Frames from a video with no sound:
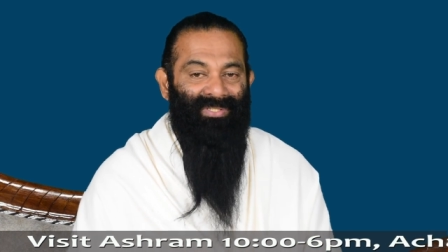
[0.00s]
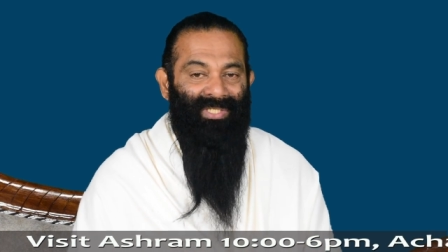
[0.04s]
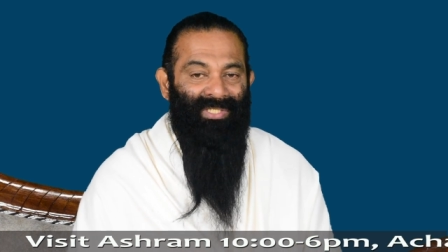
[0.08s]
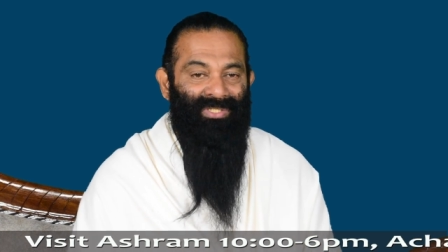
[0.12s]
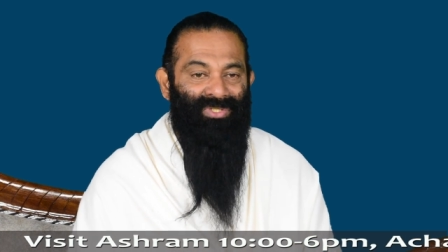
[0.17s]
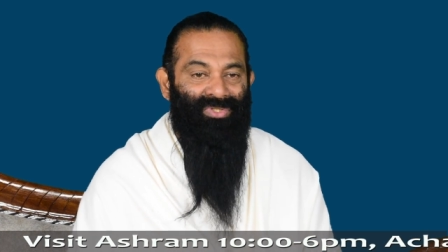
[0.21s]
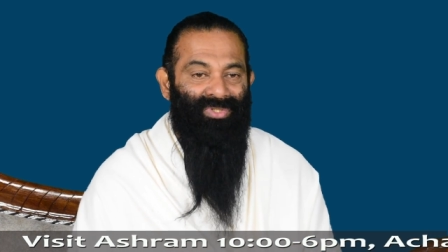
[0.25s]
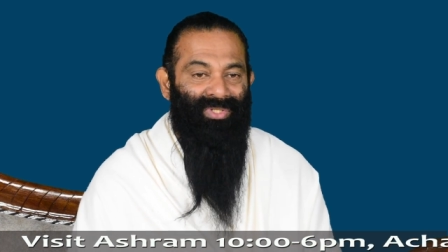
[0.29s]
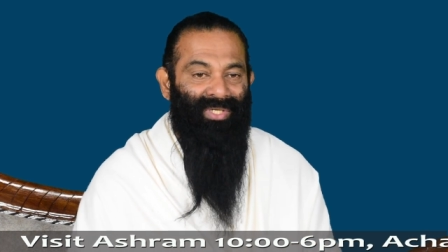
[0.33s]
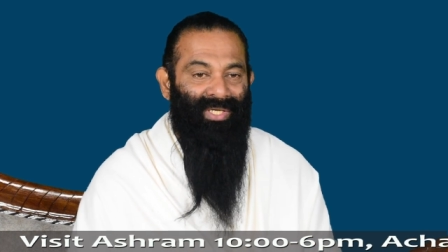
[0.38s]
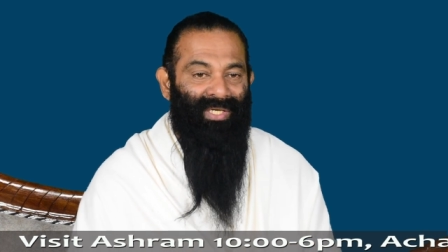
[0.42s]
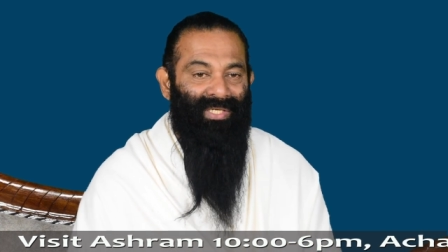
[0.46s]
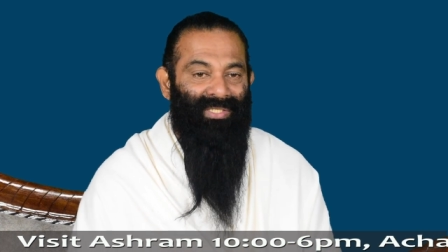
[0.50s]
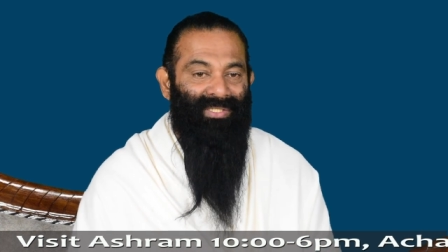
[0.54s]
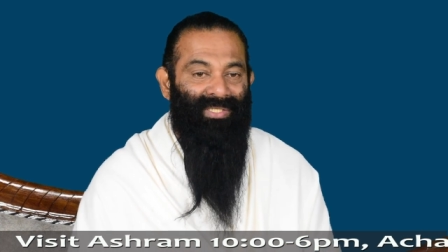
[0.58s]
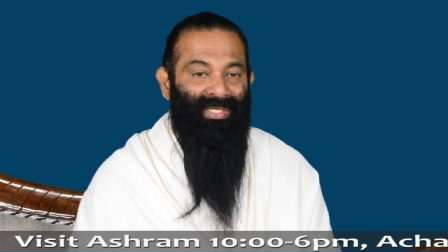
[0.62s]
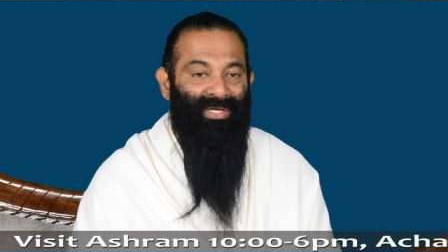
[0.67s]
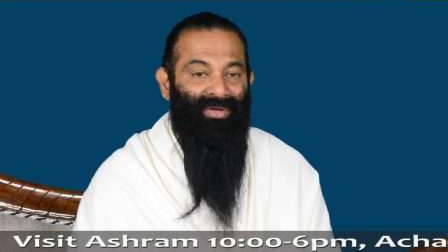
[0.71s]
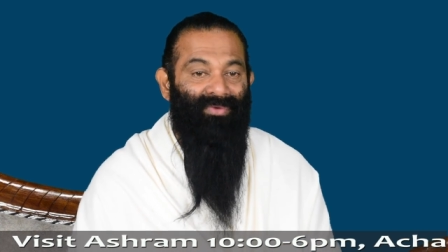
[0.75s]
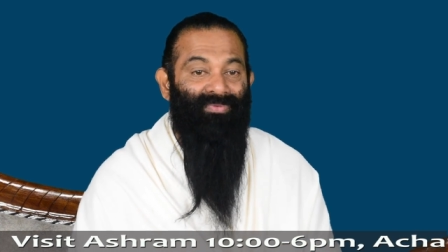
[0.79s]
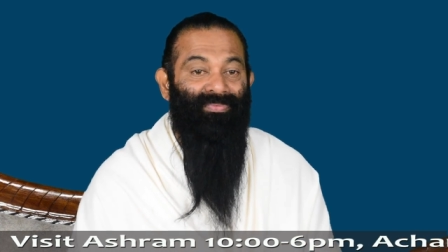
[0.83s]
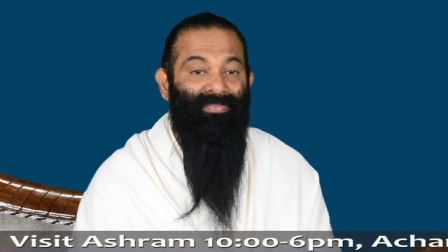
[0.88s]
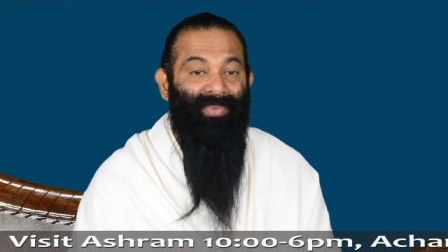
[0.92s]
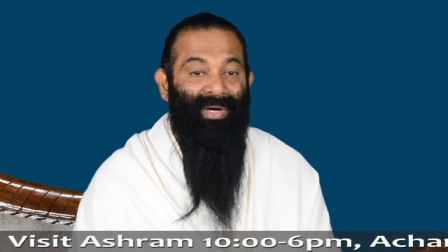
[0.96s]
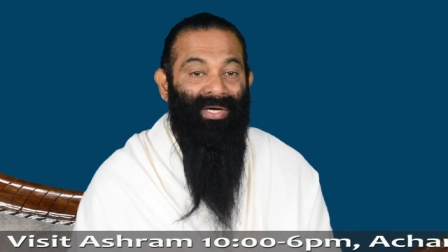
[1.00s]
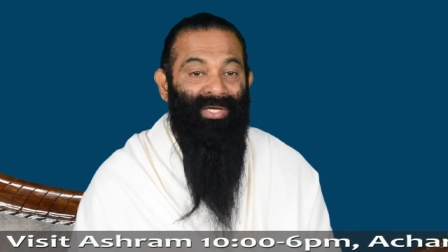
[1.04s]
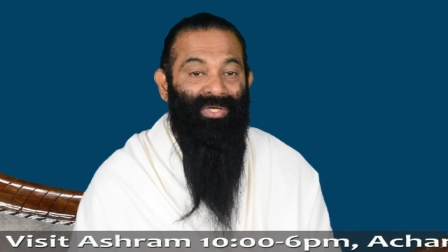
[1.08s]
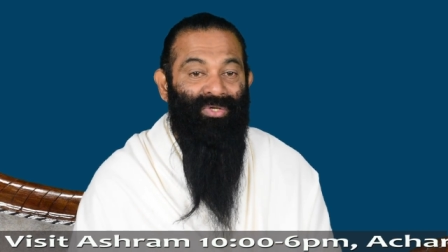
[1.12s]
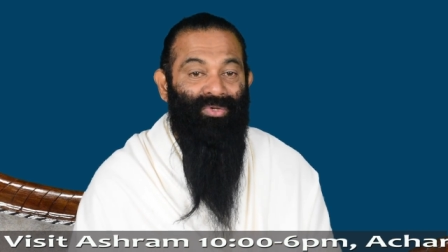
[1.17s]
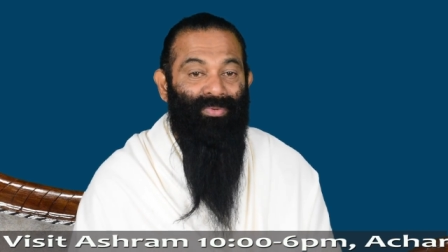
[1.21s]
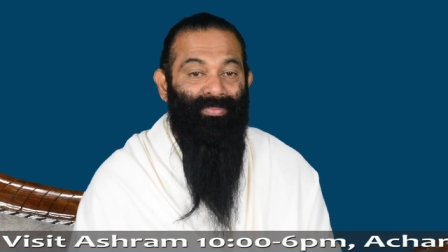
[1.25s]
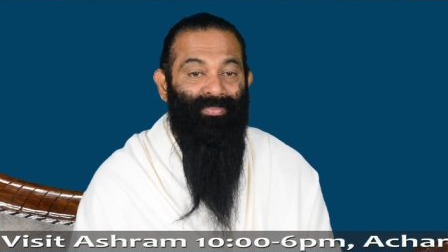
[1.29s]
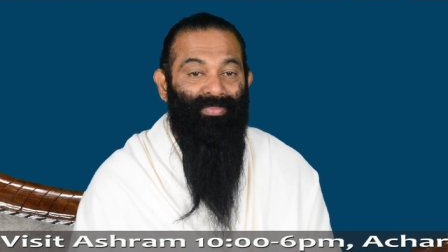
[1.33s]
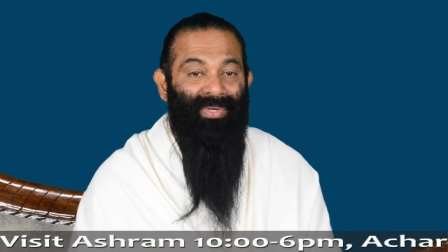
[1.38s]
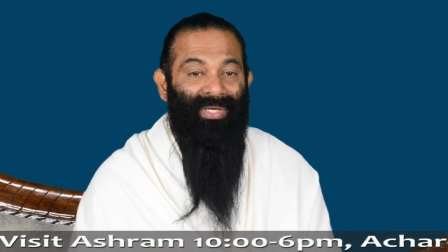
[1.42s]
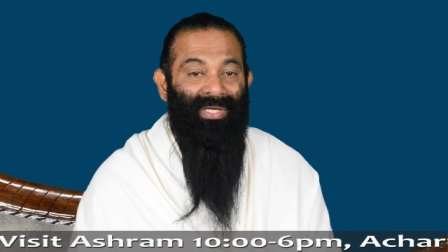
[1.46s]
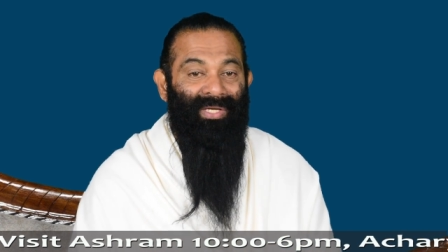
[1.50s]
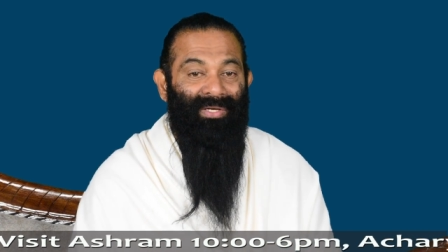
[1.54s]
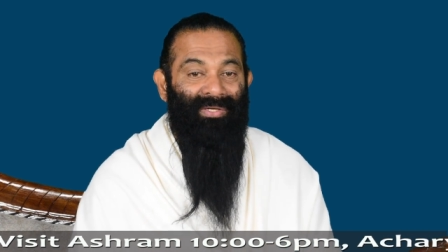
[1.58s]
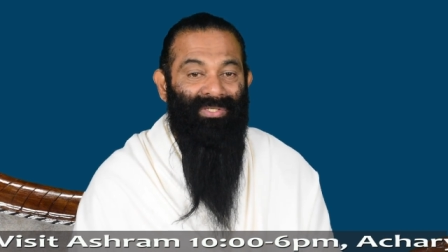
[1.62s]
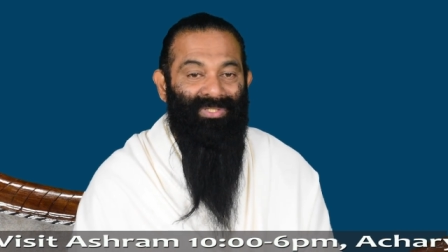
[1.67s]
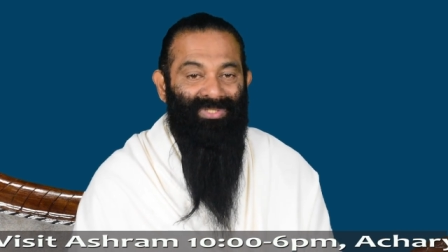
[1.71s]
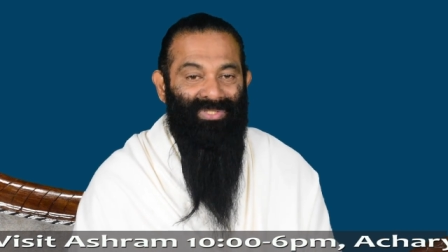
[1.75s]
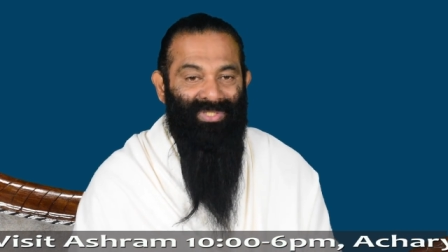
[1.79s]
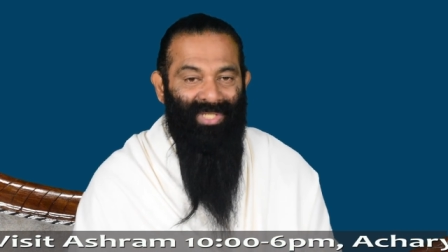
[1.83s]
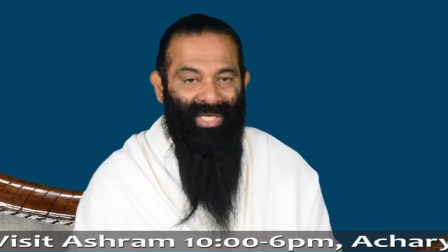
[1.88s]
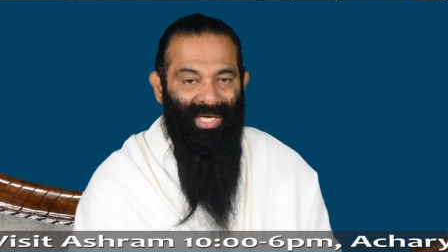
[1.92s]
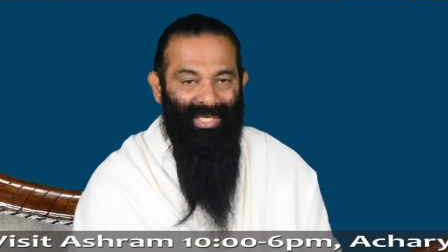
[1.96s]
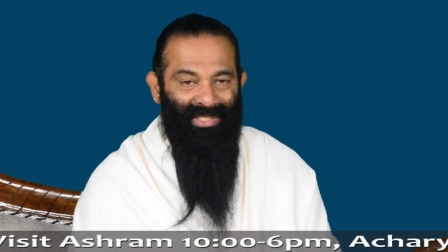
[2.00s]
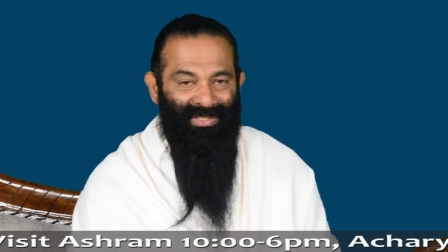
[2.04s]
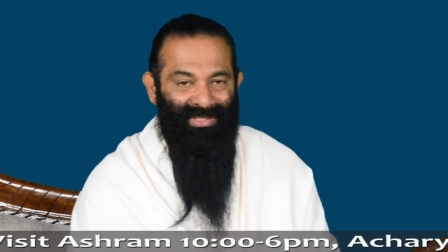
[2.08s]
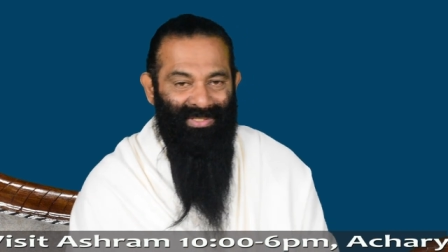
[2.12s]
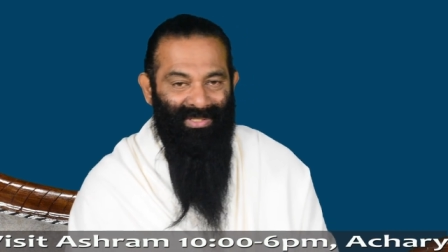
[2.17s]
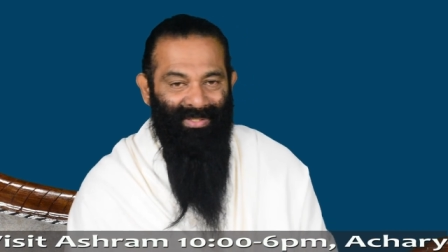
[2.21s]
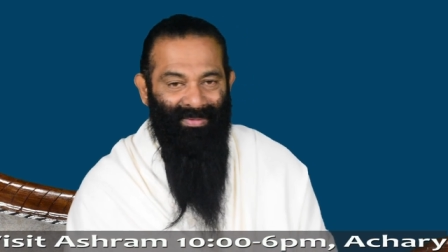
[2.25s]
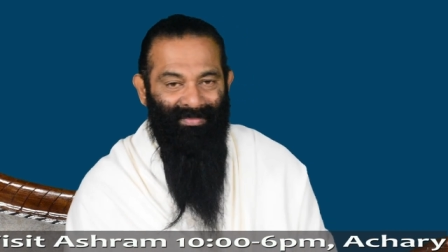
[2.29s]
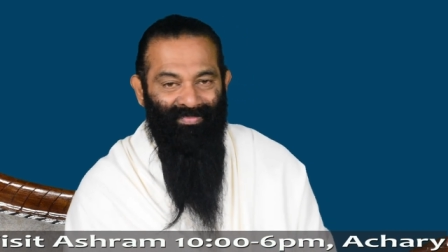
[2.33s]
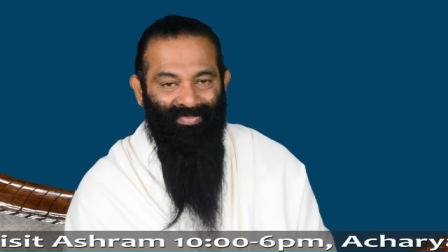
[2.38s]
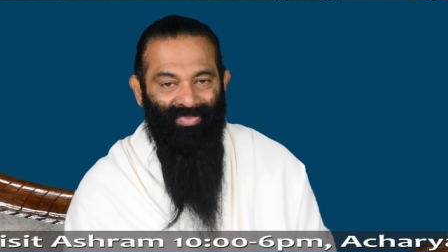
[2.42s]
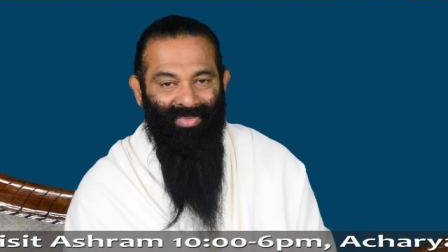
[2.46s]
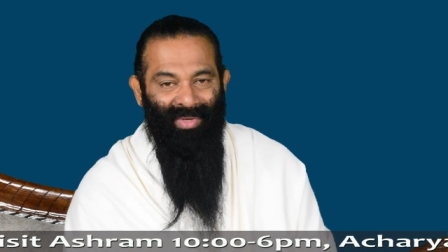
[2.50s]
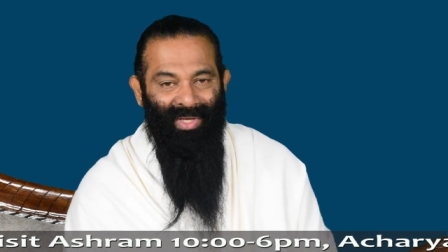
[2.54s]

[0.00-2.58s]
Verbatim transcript: Tetsugen has enough money to begin his task.